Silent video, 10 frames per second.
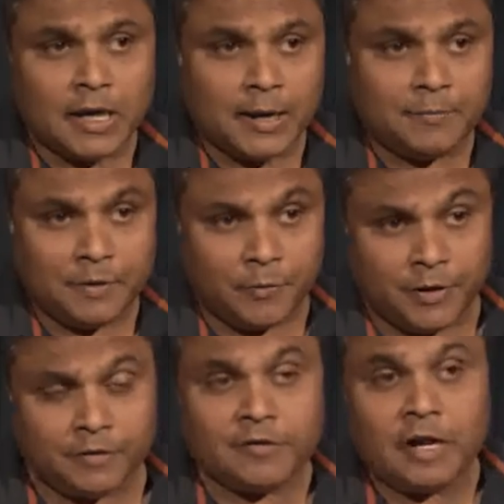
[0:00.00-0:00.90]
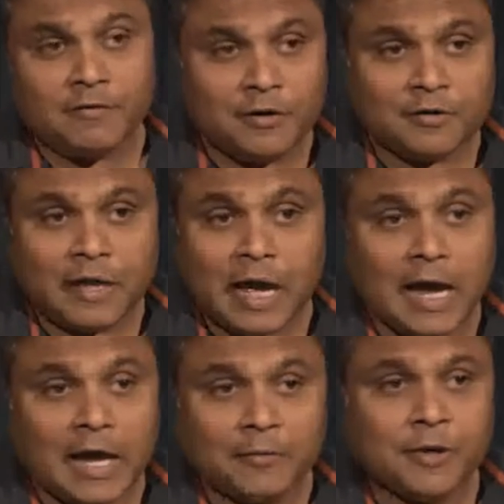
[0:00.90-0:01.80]
when you drive along the
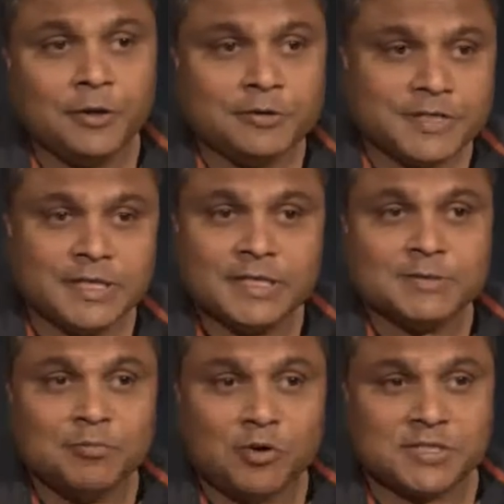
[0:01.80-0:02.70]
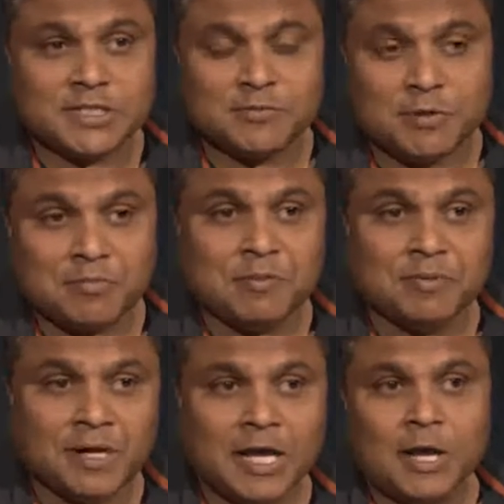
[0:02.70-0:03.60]
highway, you'll see these boxes where
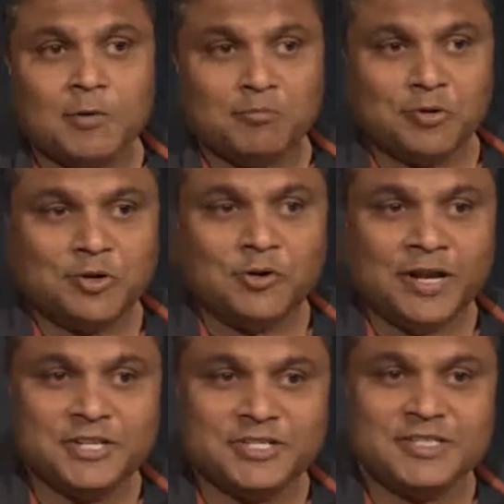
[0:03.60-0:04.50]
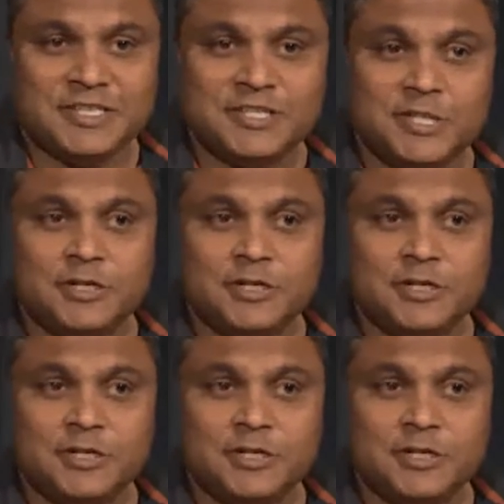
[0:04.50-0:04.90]
people put donations and